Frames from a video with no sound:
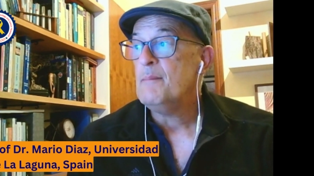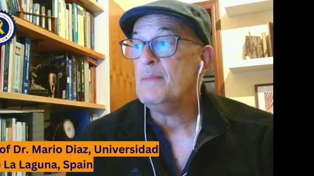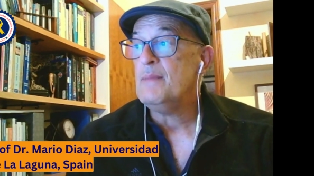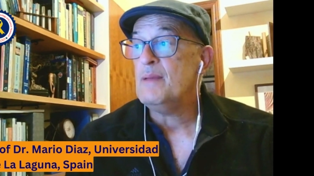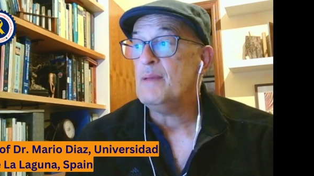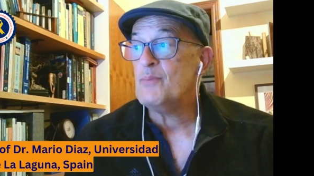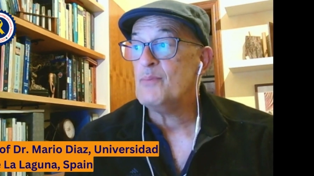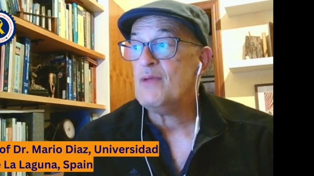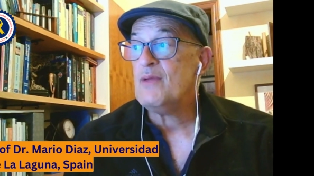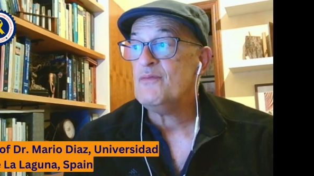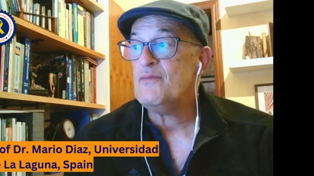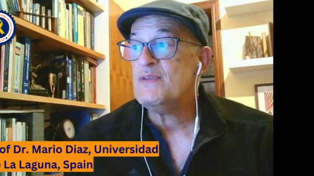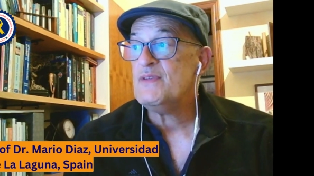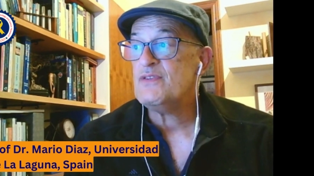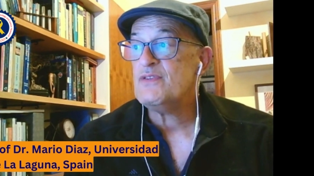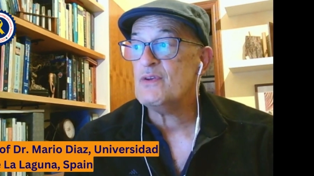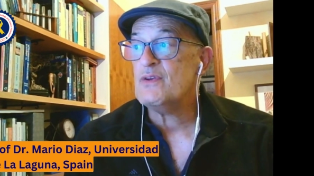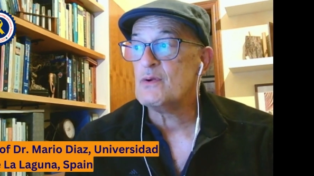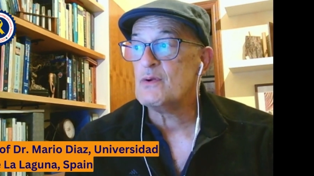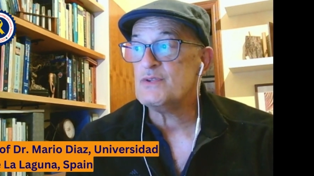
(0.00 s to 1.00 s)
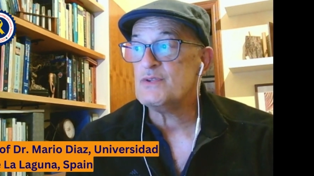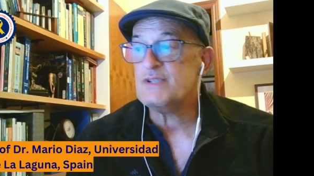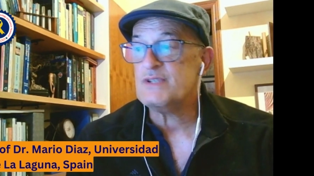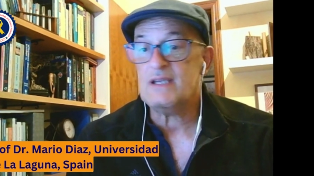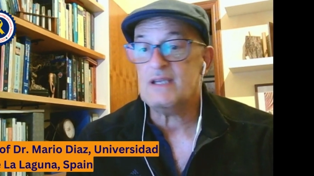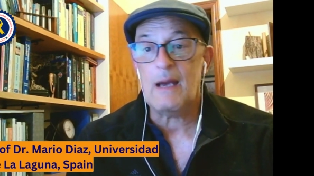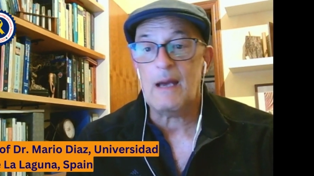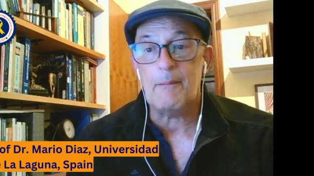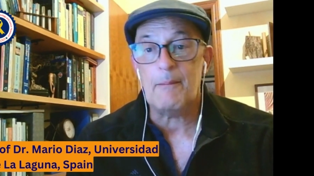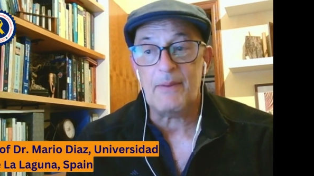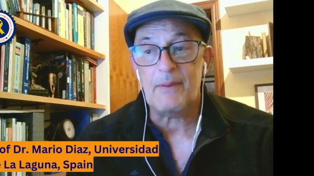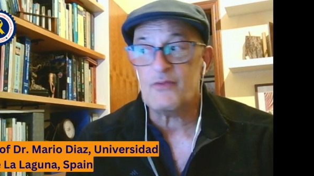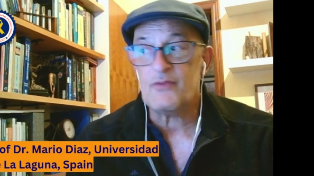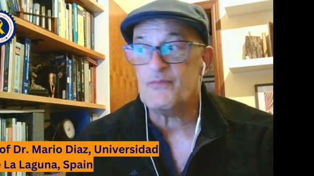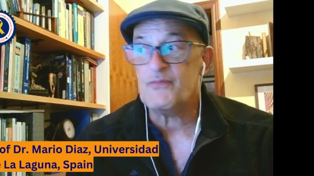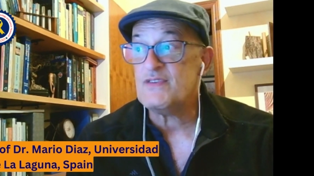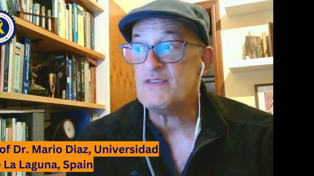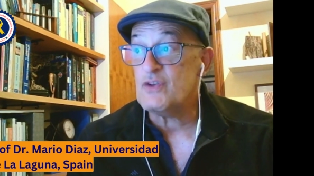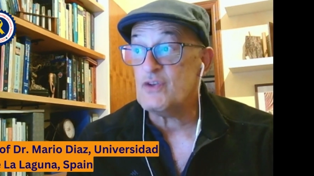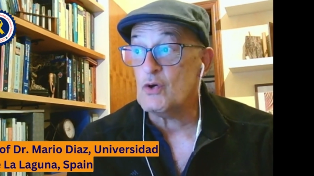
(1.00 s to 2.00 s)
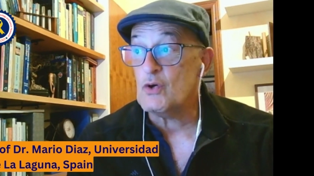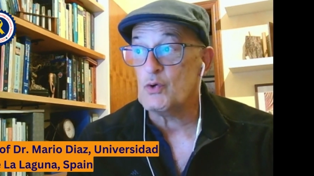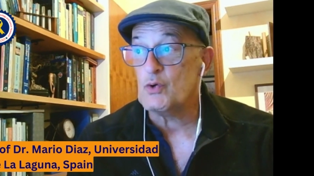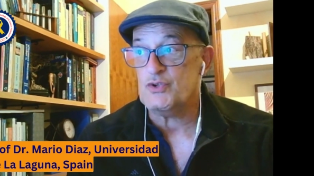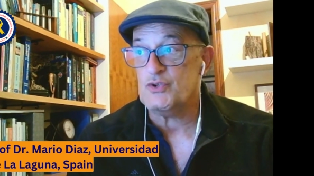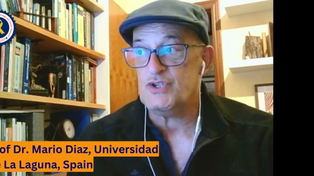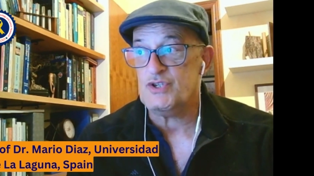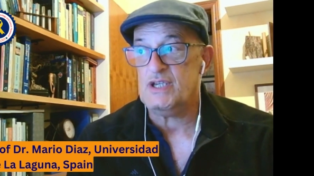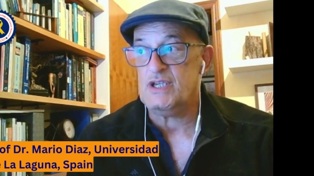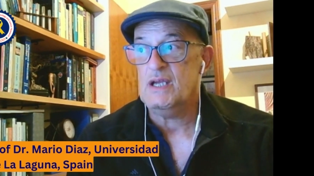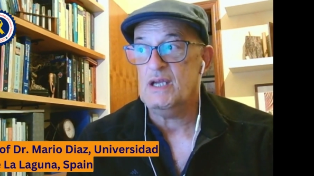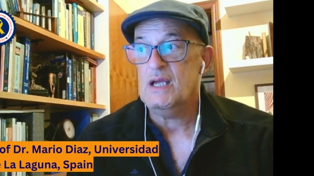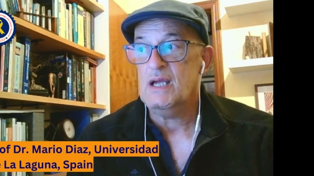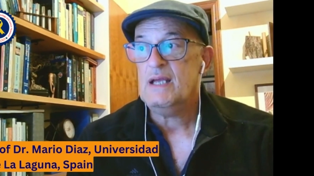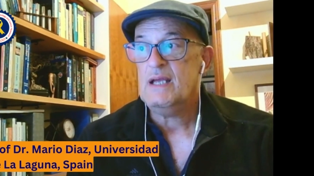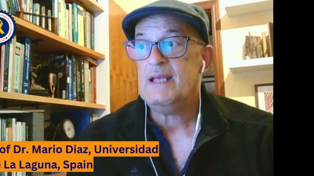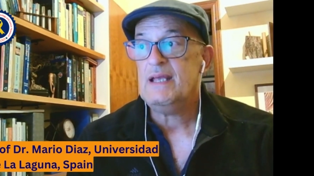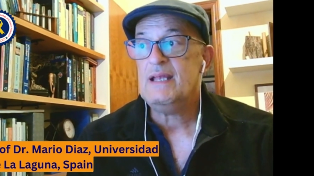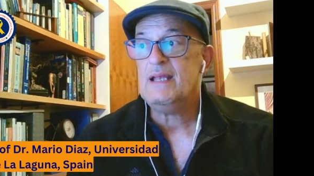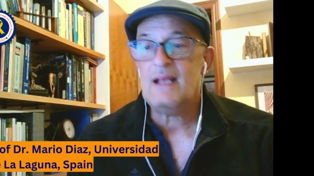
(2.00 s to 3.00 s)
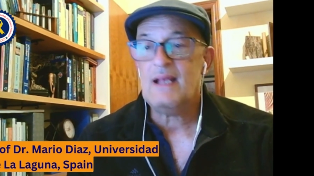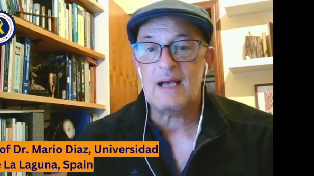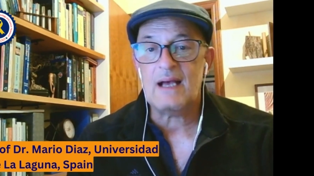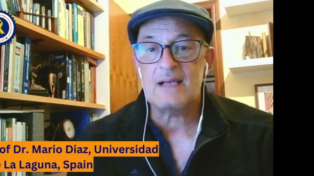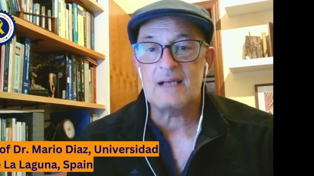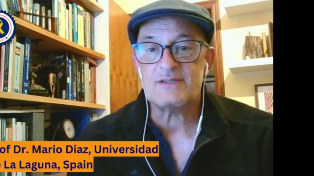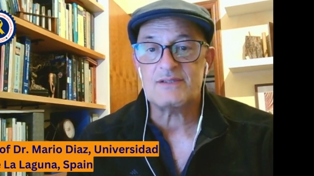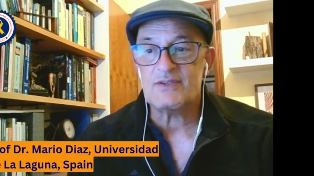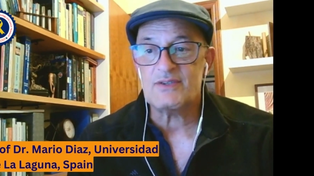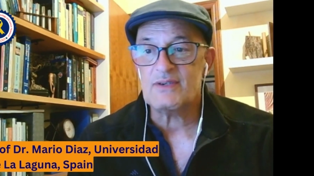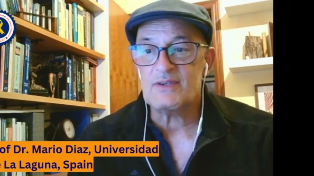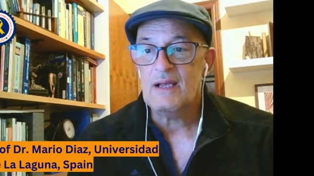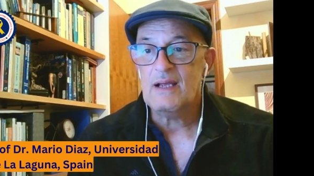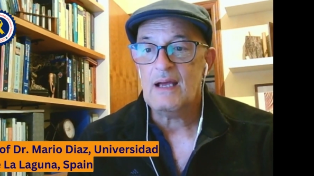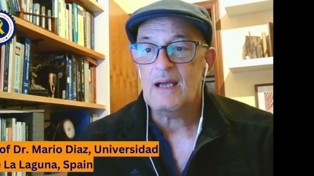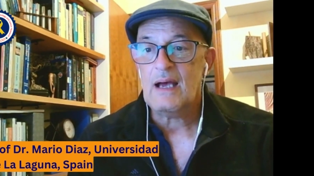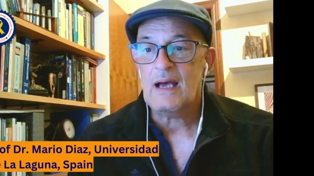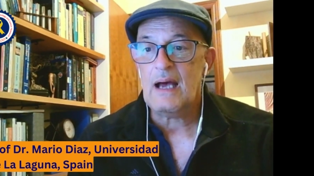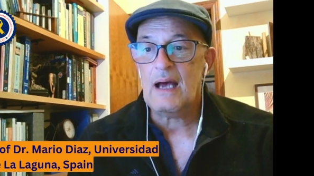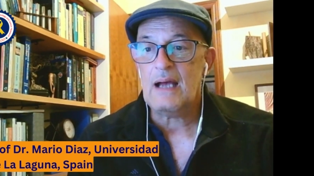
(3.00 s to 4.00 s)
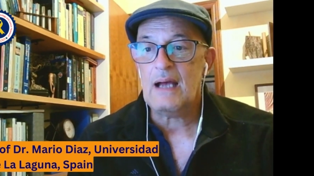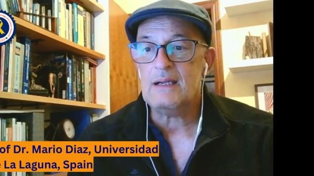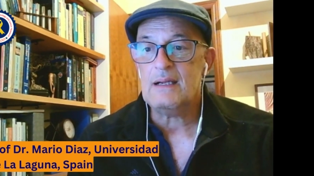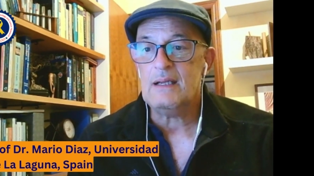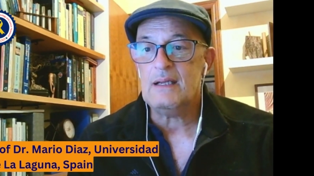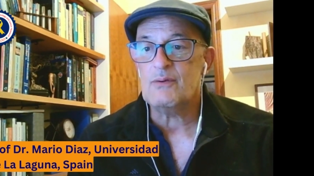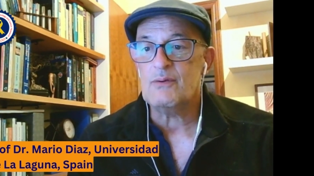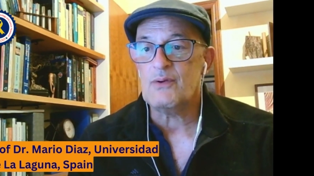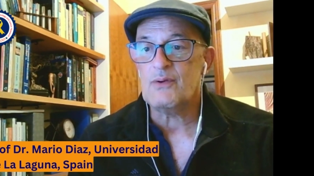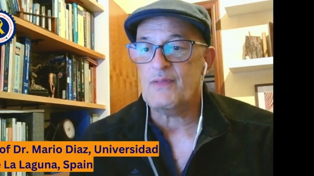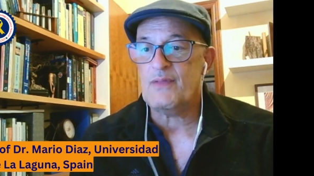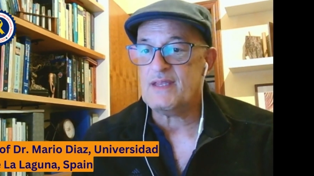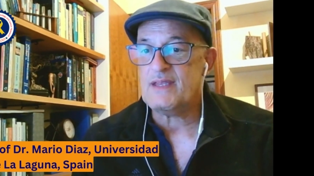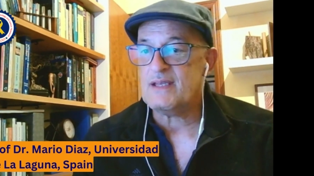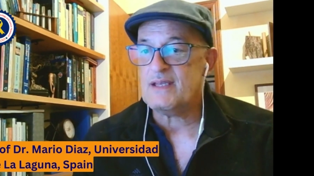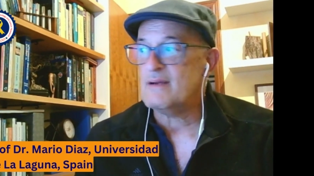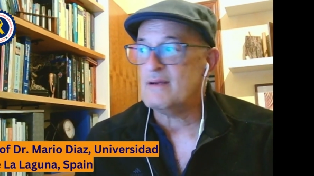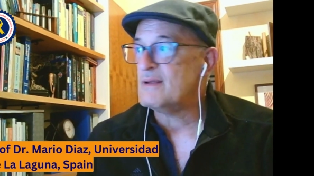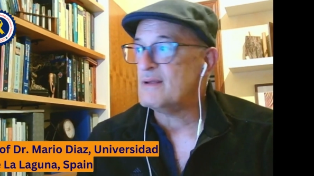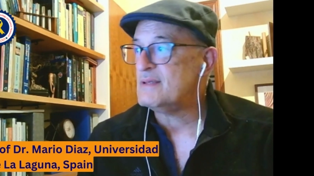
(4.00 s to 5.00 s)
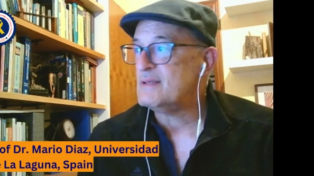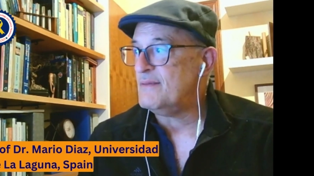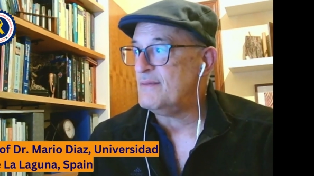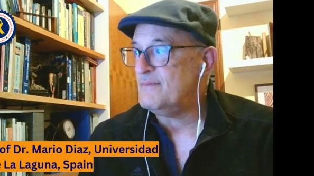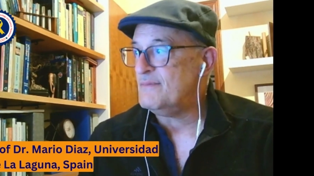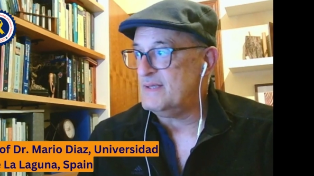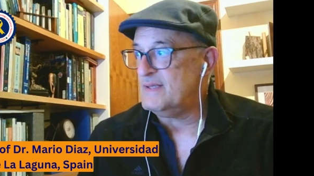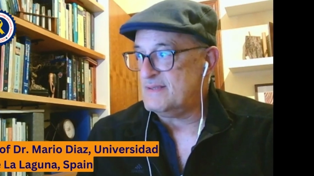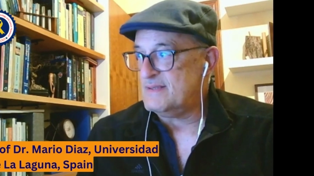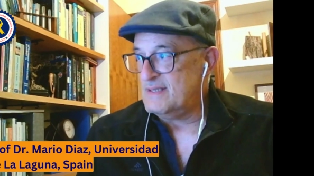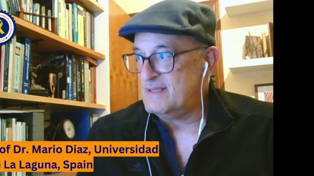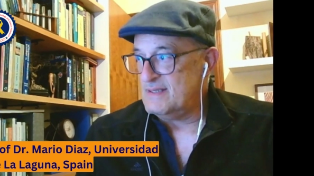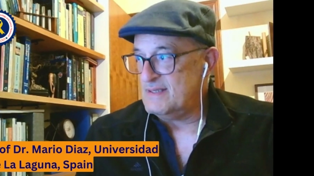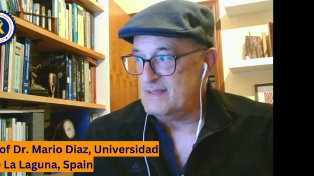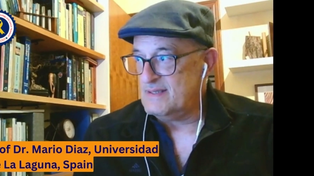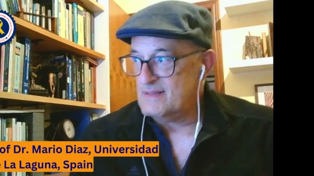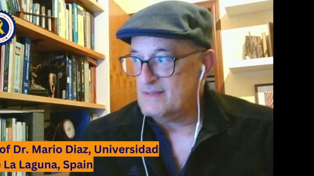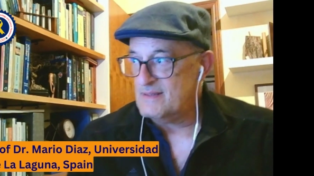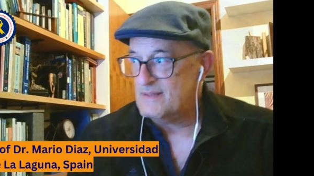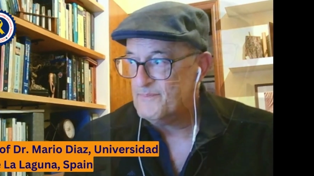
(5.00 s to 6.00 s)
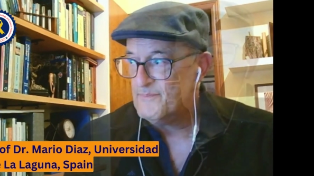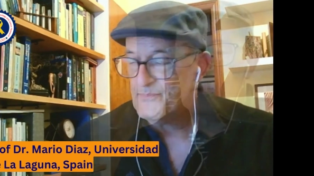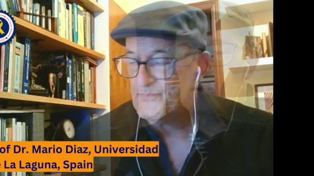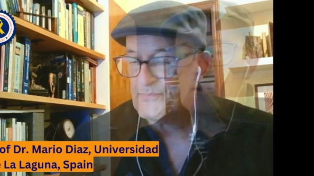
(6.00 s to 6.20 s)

Membrane Physiology and Pathophysiology in Cancer and Neurodegenerative Diseases.